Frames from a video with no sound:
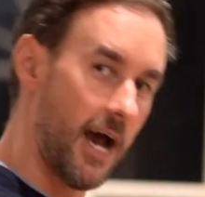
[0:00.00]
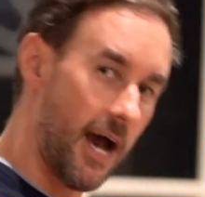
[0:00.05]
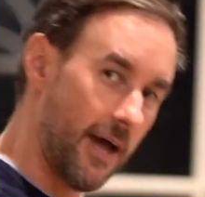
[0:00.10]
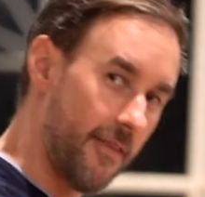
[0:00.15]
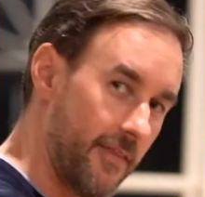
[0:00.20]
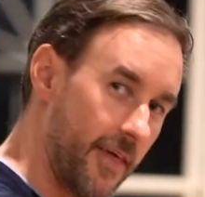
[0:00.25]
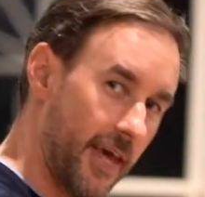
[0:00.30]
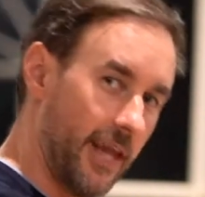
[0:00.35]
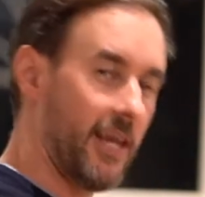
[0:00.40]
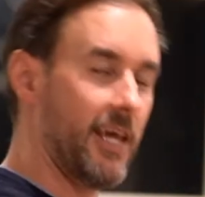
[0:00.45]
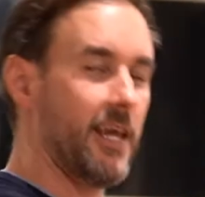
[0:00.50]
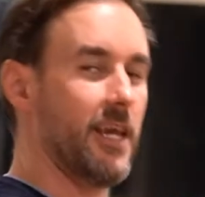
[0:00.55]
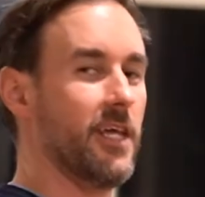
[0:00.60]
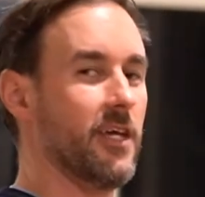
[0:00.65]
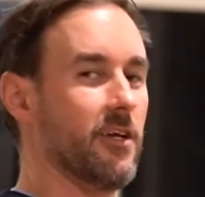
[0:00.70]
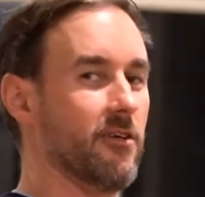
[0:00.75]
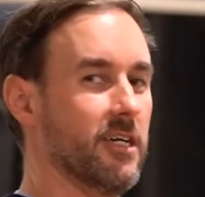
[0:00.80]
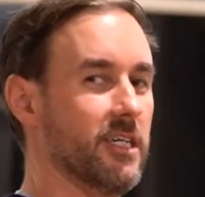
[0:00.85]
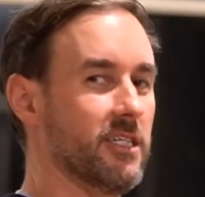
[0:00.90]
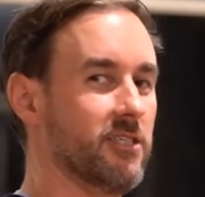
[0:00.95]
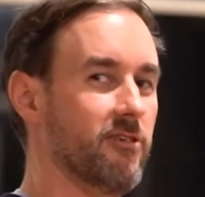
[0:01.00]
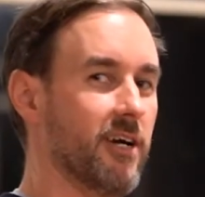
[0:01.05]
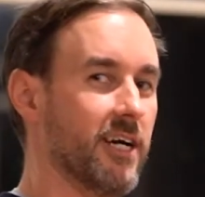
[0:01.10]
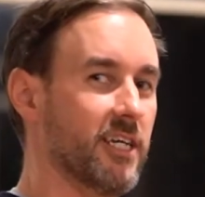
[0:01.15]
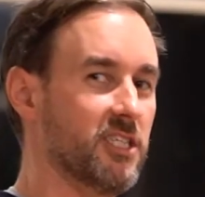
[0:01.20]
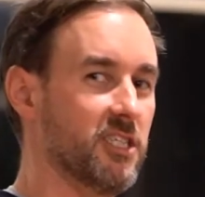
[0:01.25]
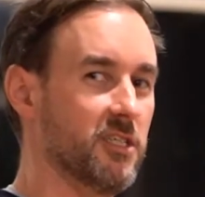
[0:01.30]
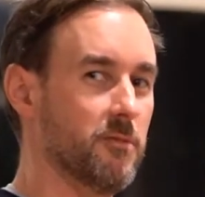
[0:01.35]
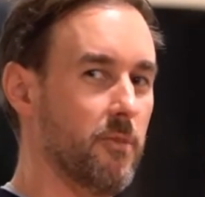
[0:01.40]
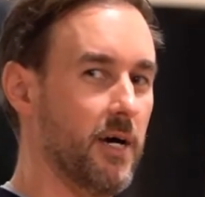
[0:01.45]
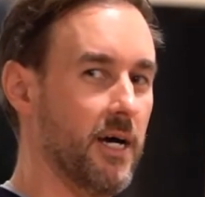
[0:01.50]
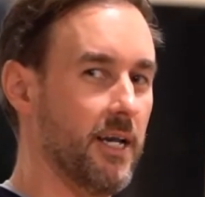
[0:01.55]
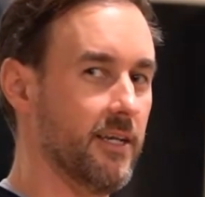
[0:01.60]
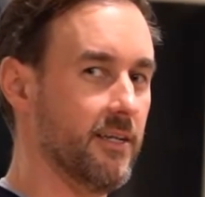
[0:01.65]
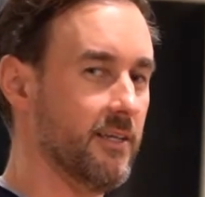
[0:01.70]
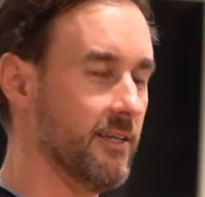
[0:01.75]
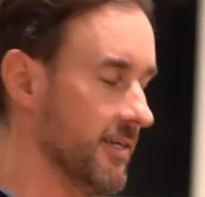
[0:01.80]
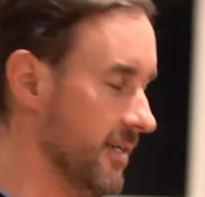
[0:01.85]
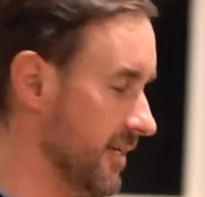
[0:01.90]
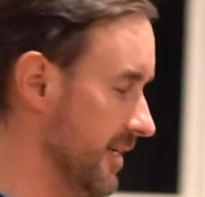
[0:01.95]
and then hitting your extraction
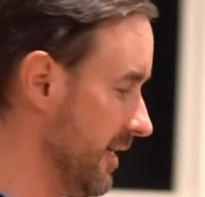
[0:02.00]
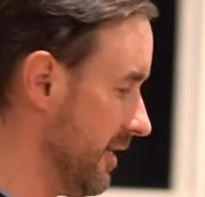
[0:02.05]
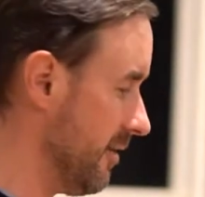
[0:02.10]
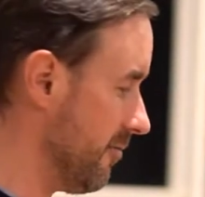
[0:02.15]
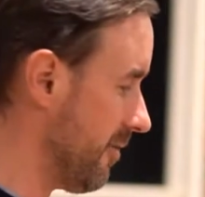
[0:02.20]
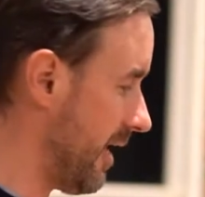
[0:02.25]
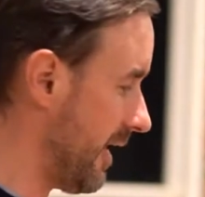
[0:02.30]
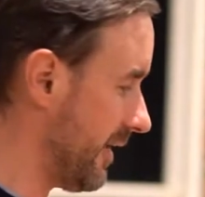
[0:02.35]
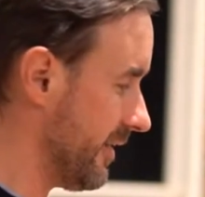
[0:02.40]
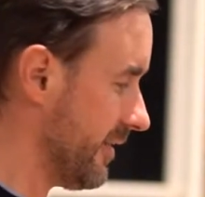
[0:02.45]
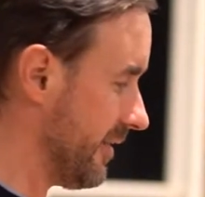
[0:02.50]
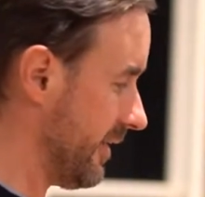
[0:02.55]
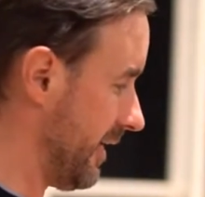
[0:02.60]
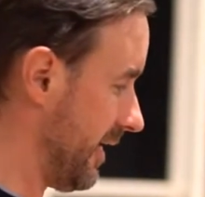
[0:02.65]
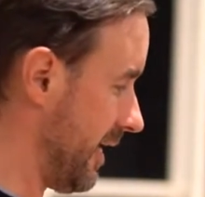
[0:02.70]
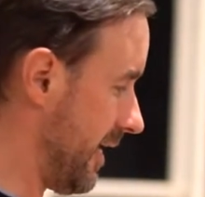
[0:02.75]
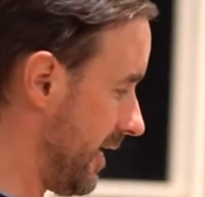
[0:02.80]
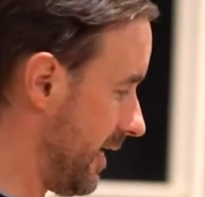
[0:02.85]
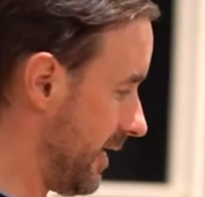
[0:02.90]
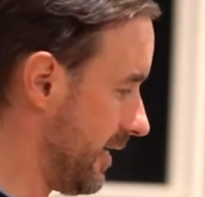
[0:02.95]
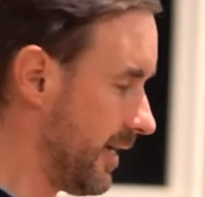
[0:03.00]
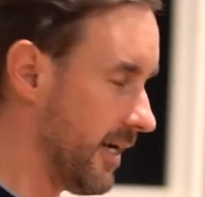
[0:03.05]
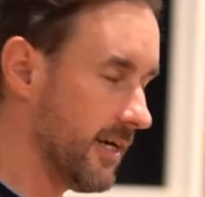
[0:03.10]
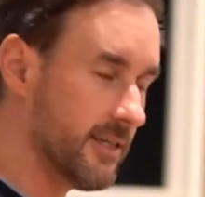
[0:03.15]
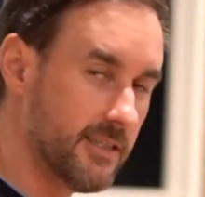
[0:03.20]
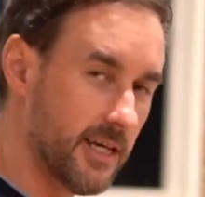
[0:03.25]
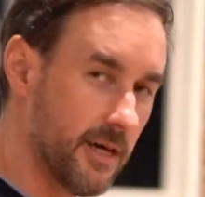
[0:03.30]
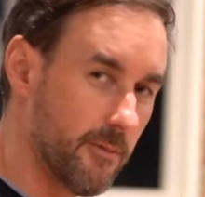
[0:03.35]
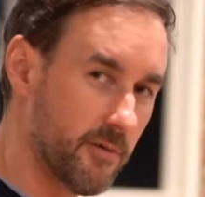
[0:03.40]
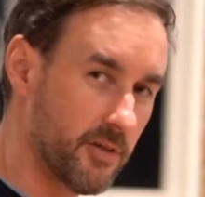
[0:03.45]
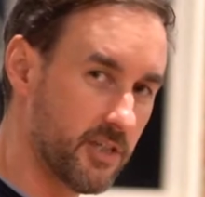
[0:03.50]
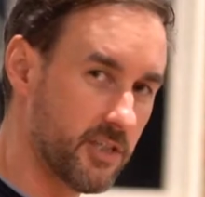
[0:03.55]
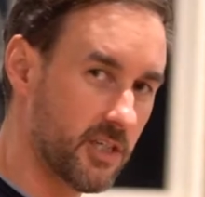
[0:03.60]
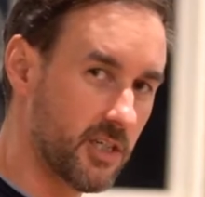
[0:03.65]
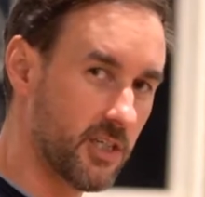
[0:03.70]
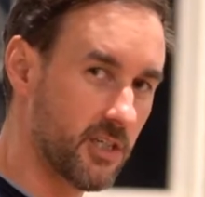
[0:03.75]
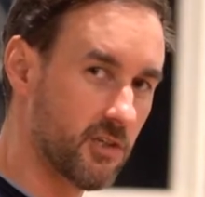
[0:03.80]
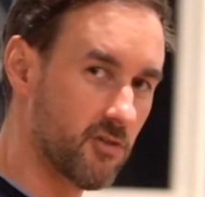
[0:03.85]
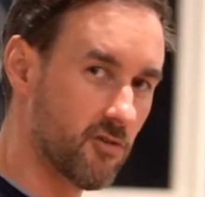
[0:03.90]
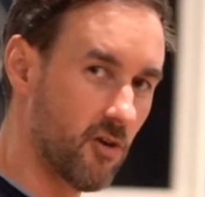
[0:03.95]
button, rather than a temperature
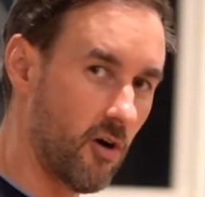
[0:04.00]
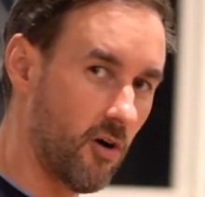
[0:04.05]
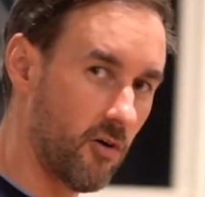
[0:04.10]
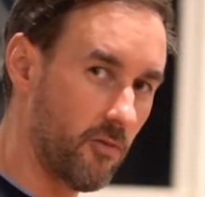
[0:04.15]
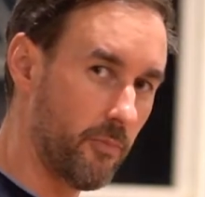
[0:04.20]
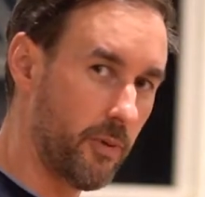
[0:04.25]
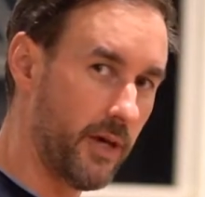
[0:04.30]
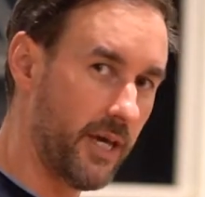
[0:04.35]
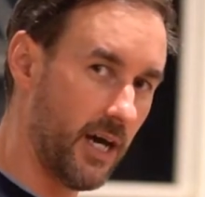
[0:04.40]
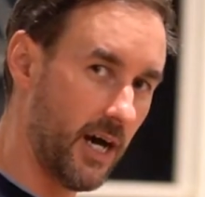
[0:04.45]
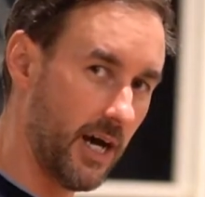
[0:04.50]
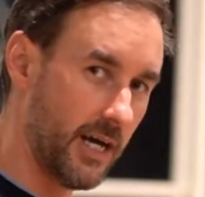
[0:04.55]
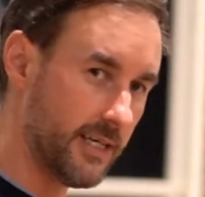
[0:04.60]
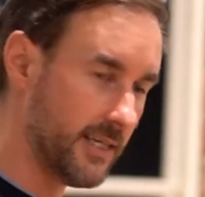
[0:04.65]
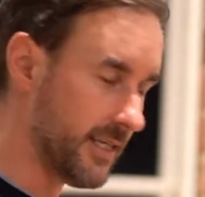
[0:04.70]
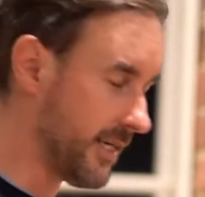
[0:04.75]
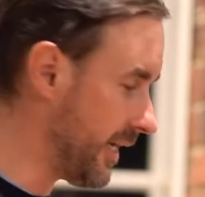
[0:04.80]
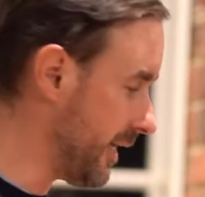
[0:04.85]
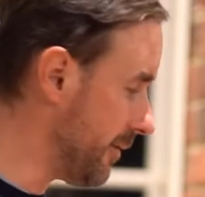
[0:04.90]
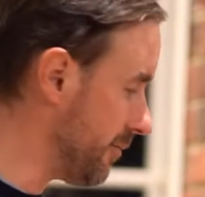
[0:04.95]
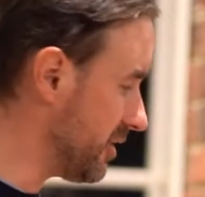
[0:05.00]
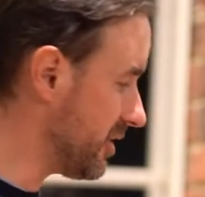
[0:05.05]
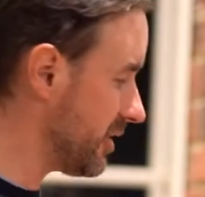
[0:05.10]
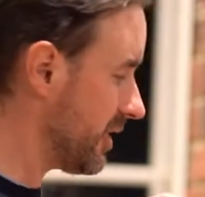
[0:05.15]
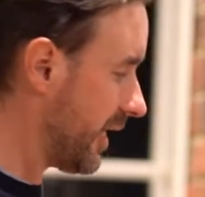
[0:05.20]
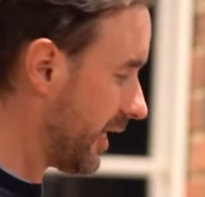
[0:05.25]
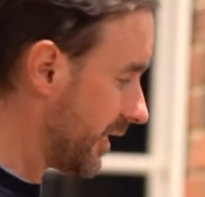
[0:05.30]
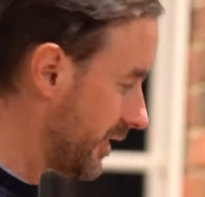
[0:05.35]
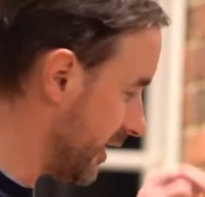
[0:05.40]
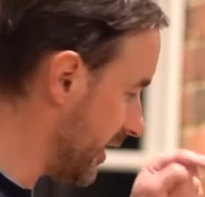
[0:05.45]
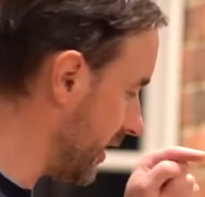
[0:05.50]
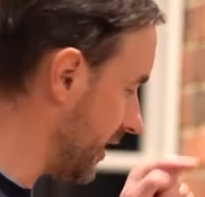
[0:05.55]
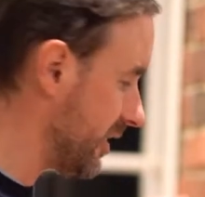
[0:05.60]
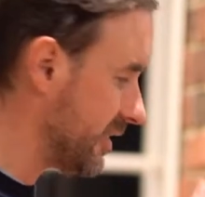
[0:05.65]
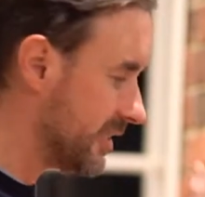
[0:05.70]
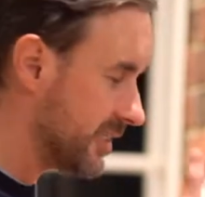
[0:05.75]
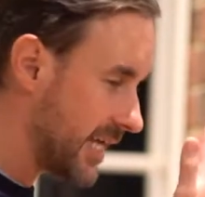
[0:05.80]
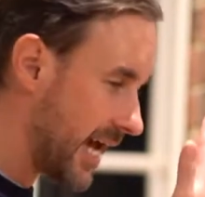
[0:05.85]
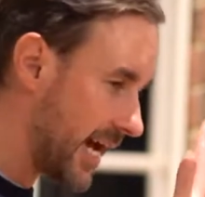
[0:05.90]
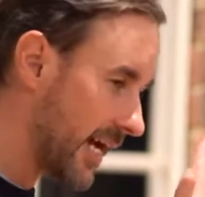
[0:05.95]
controlled PID machine that
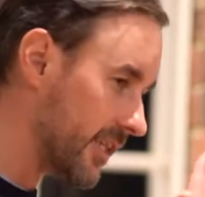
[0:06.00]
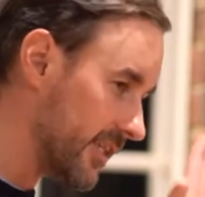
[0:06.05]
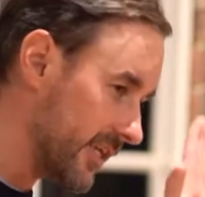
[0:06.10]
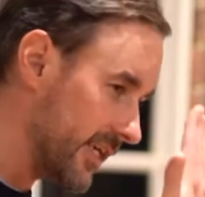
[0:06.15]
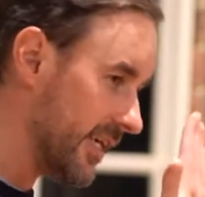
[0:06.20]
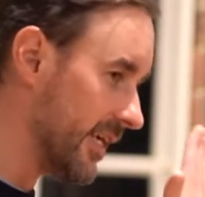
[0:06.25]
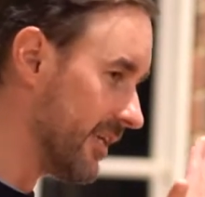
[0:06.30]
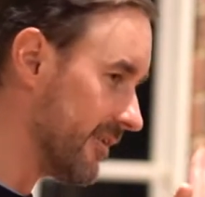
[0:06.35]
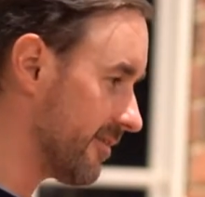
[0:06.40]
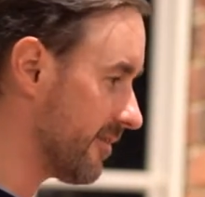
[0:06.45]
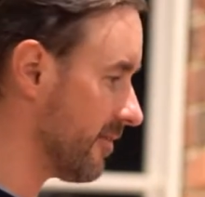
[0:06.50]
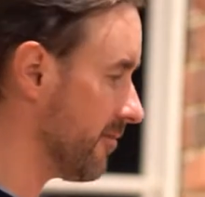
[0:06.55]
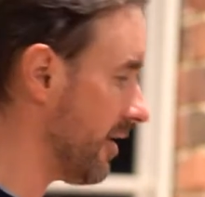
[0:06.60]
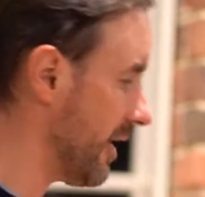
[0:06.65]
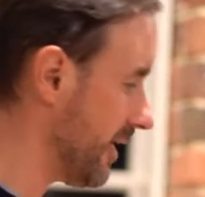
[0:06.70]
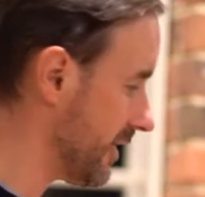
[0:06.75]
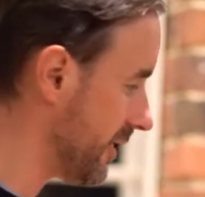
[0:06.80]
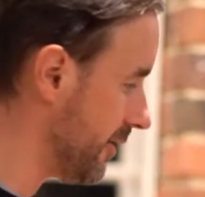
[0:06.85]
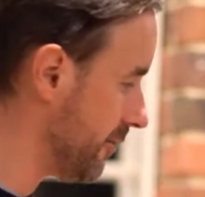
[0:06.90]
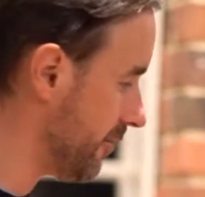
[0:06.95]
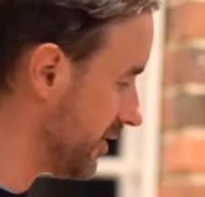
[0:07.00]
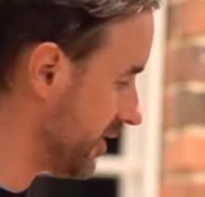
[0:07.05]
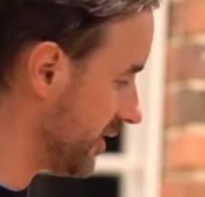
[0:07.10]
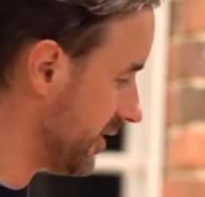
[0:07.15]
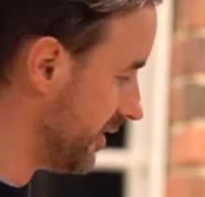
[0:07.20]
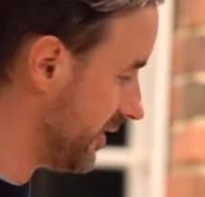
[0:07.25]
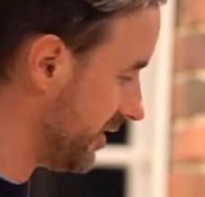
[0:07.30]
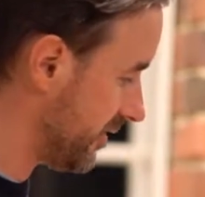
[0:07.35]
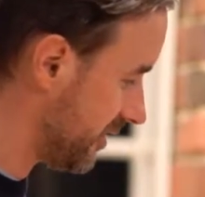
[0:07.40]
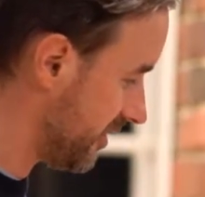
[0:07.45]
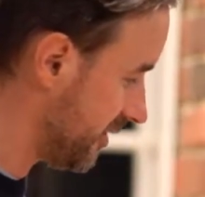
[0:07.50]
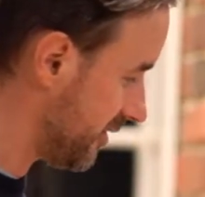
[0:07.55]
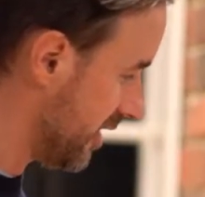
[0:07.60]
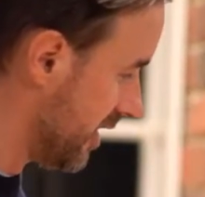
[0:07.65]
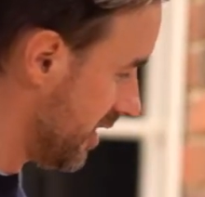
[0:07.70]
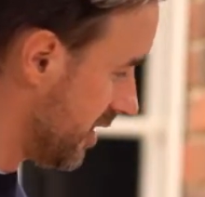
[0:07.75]
exactly gets the right temperature. This is